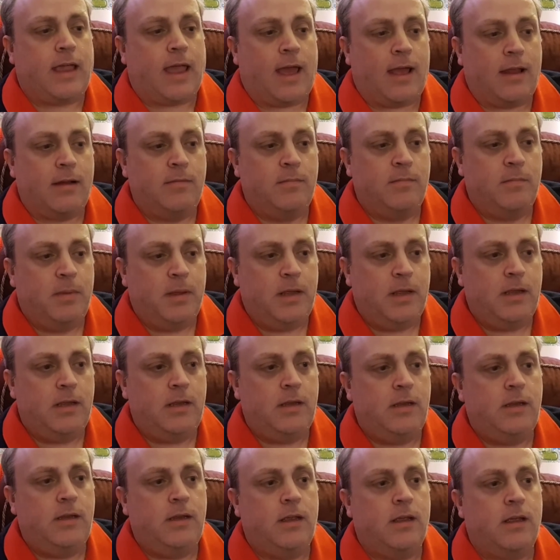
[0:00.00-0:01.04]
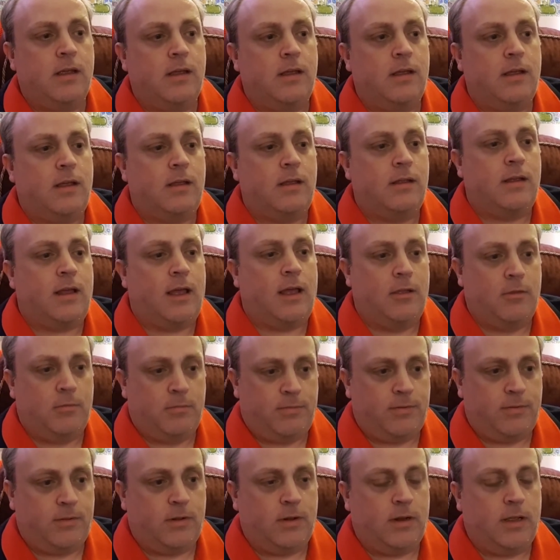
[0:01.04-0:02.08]
can be
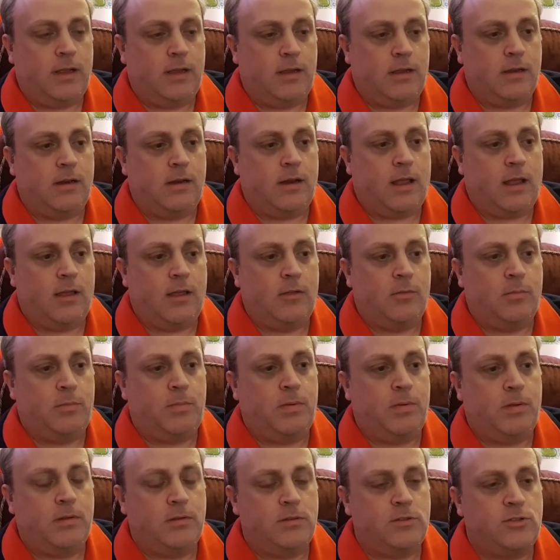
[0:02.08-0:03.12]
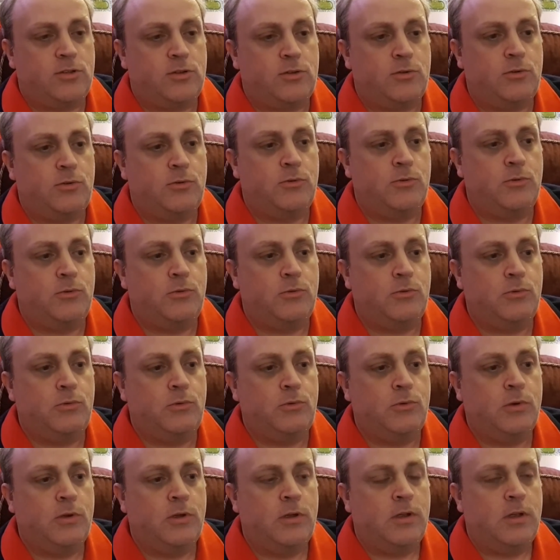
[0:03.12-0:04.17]
helpful. It can help
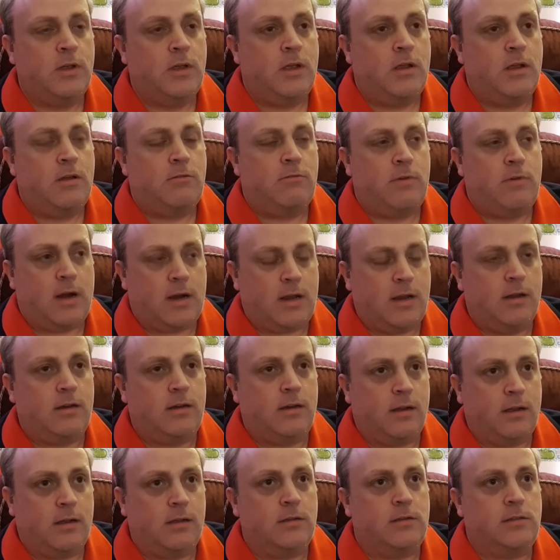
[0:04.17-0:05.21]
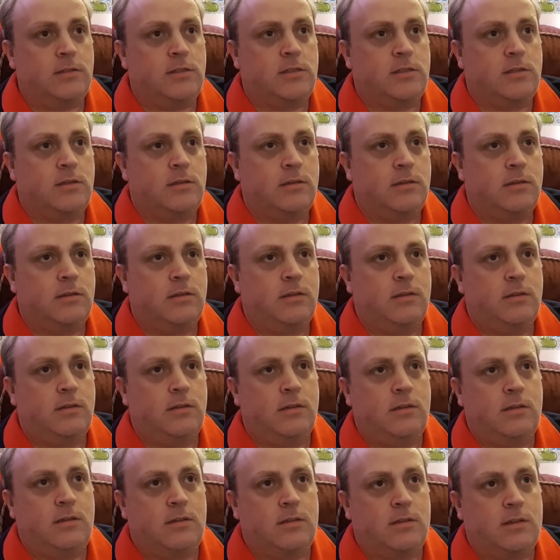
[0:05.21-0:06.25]
to recognise
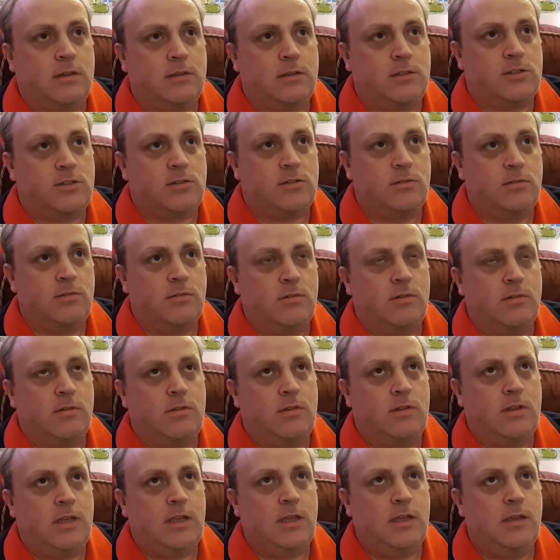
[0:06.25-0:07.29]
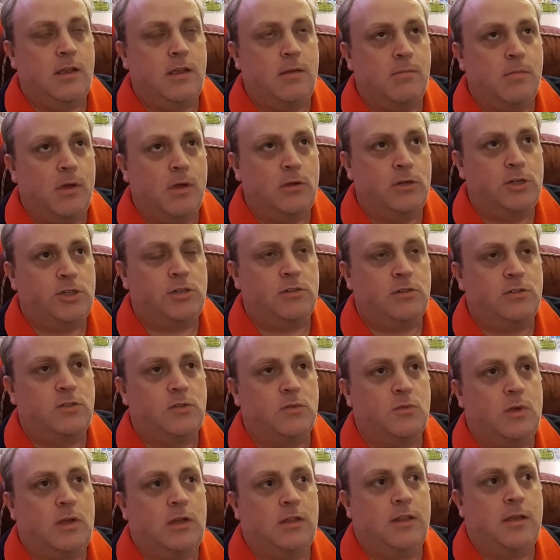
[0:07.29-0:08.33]
that the
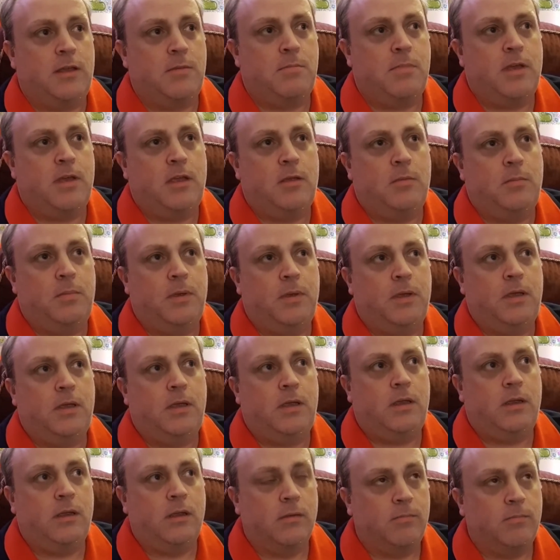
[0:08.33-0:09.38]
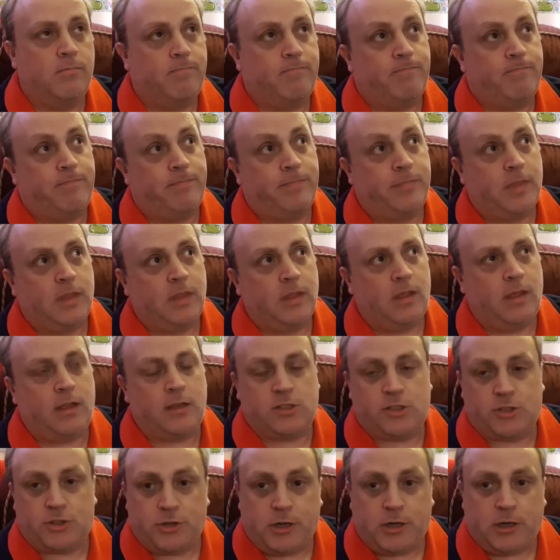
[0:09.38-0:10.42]
emotions, while they may be
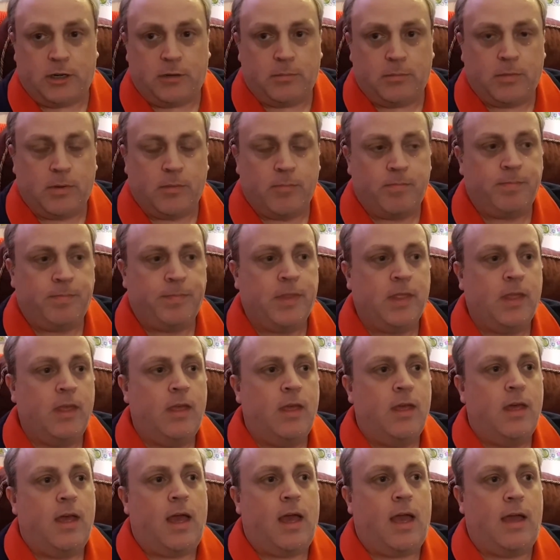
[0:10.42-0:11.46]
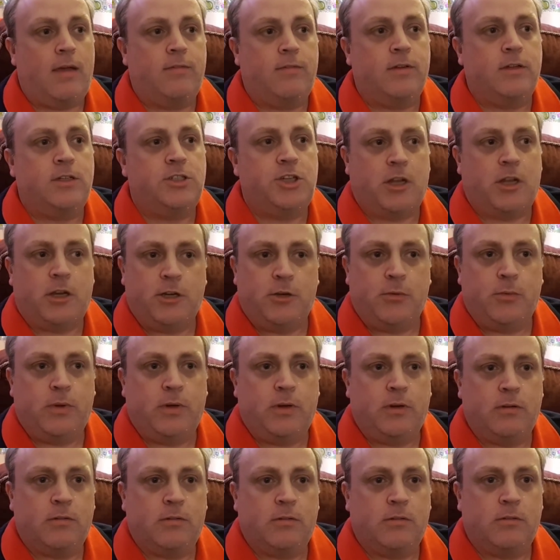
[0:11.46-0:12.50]
extreme, have a
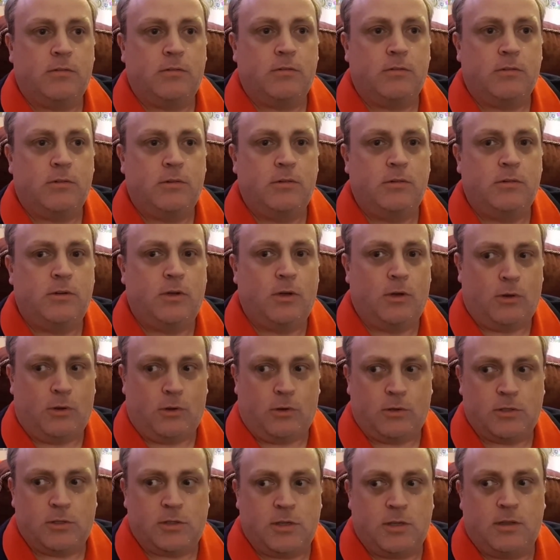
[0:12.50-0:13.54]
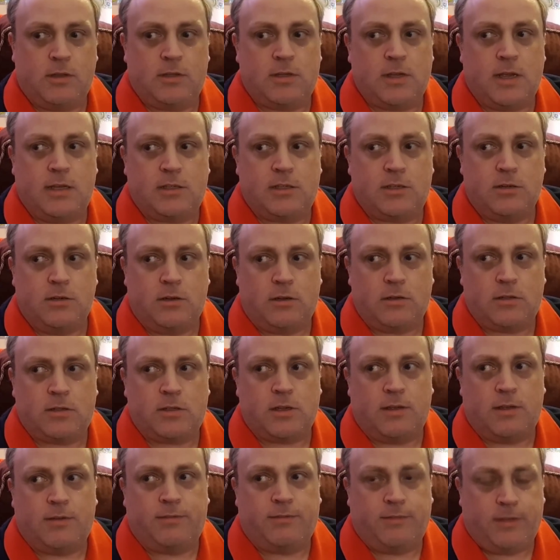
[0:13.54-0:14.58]
genuine cause, that it's
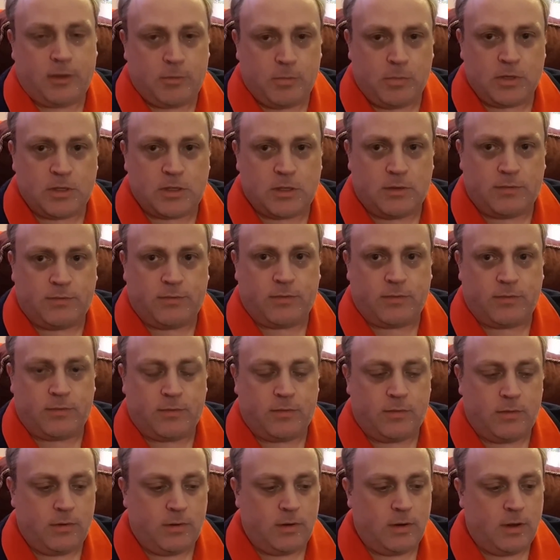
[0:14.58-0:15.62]
not a figment of